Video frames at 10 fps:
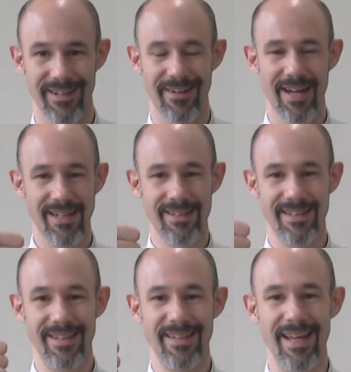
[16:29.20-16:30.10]
All right?
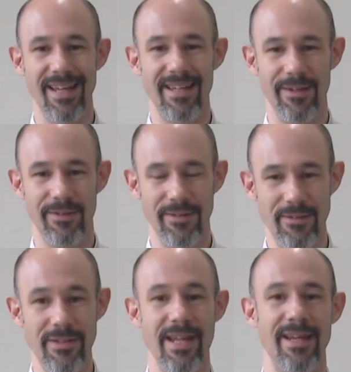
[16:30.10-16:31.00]
Thank you.
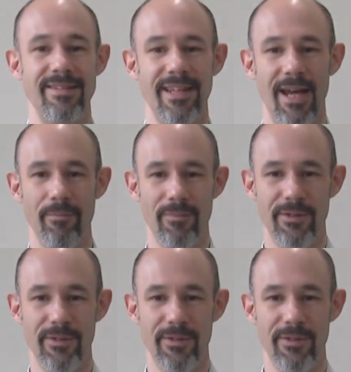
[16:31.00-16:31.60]
See you next time.